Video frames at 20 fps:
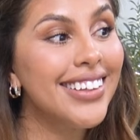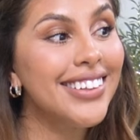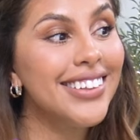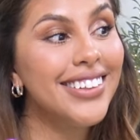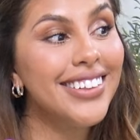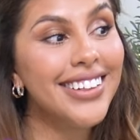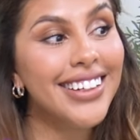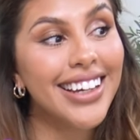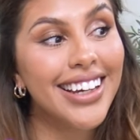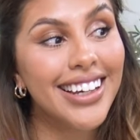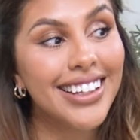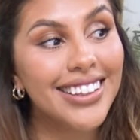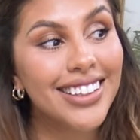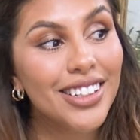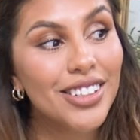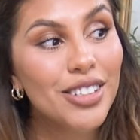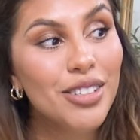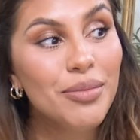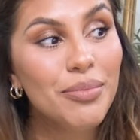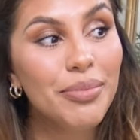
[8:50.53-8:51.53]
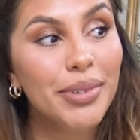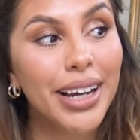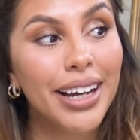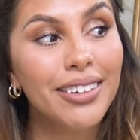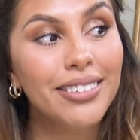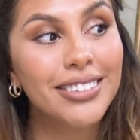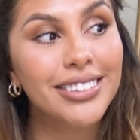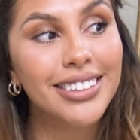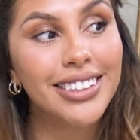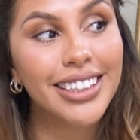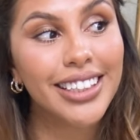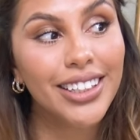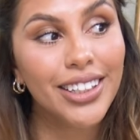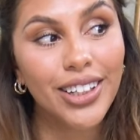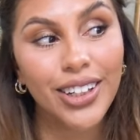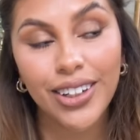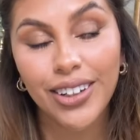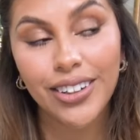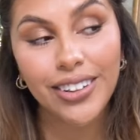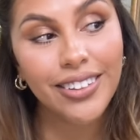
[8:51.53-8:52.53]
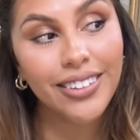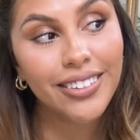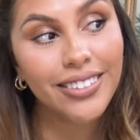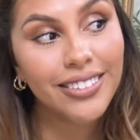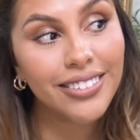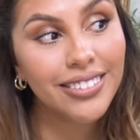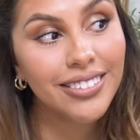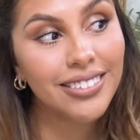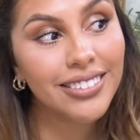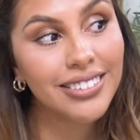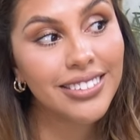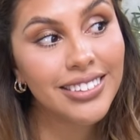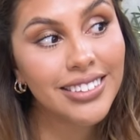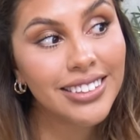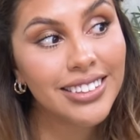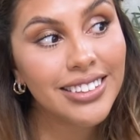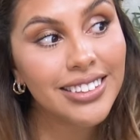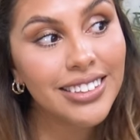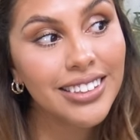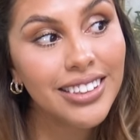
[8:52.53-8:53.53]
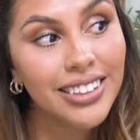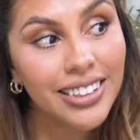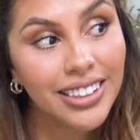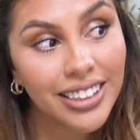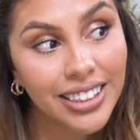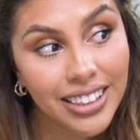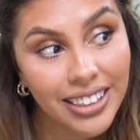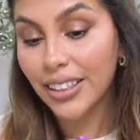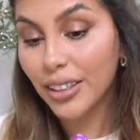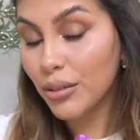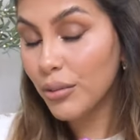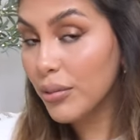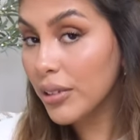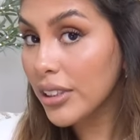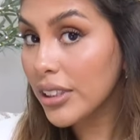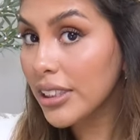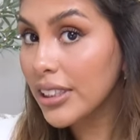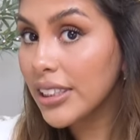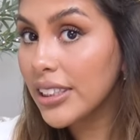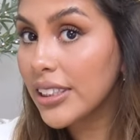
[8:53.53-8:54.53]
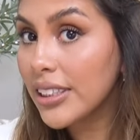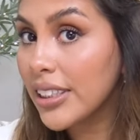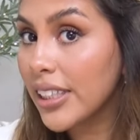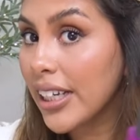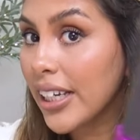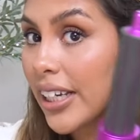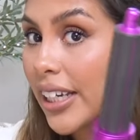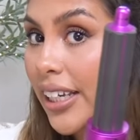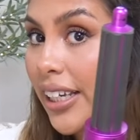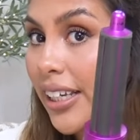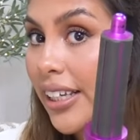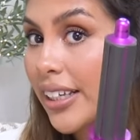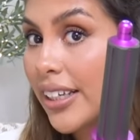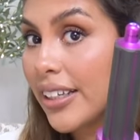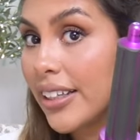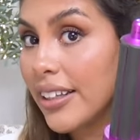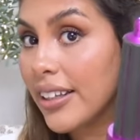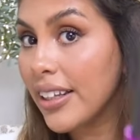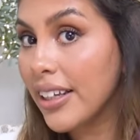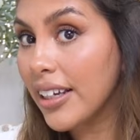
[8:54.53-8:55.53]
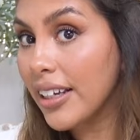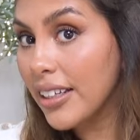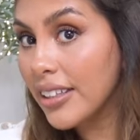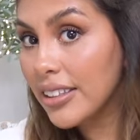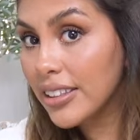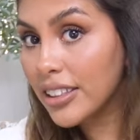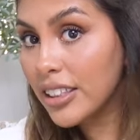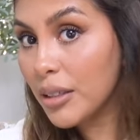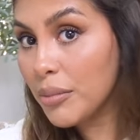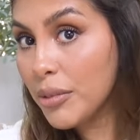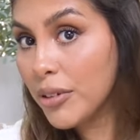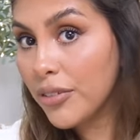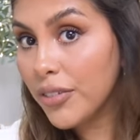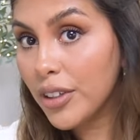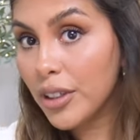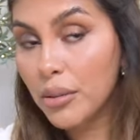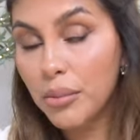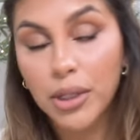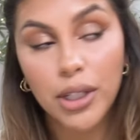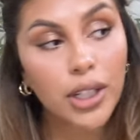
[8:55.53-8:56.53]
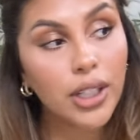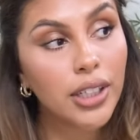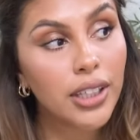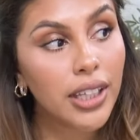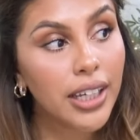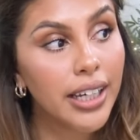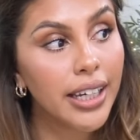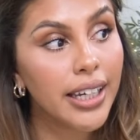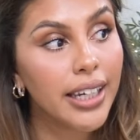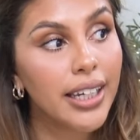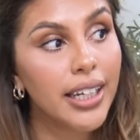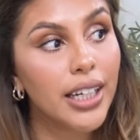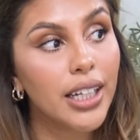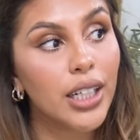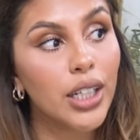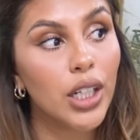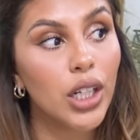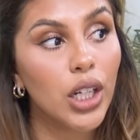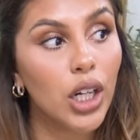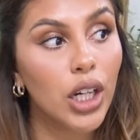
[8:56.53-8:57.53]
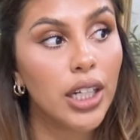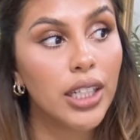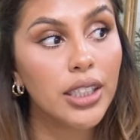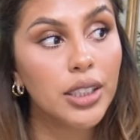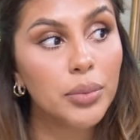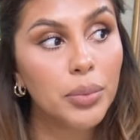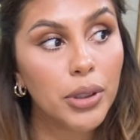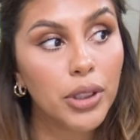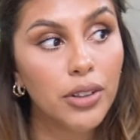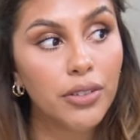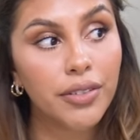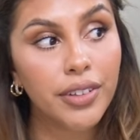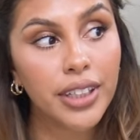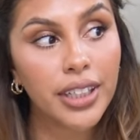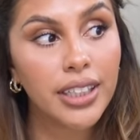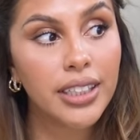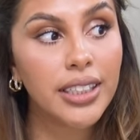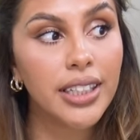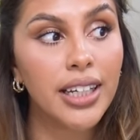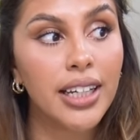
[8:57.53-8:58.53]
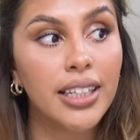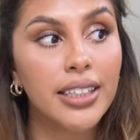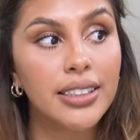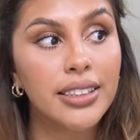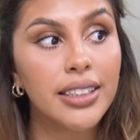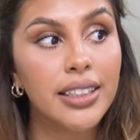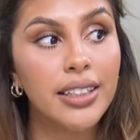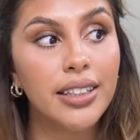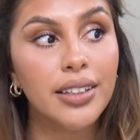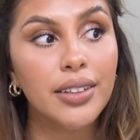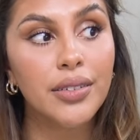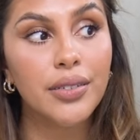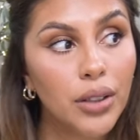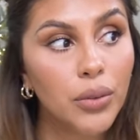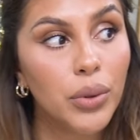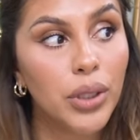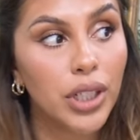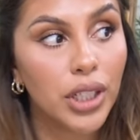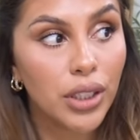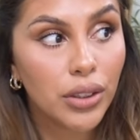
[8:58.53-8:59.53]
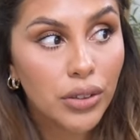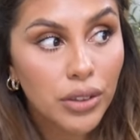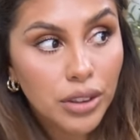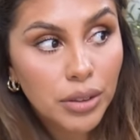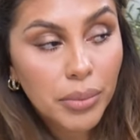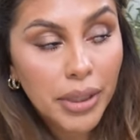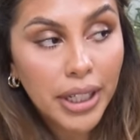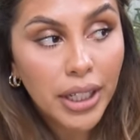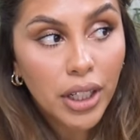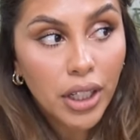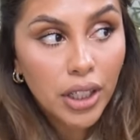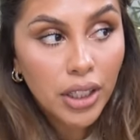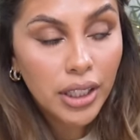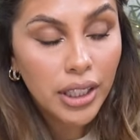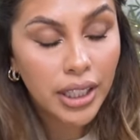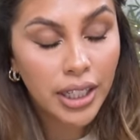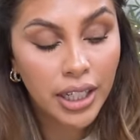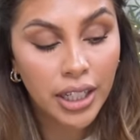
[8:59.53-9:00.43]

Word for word: Look at those bouncy curls. I will say that some of them are like not as perfect as if I would have used my curling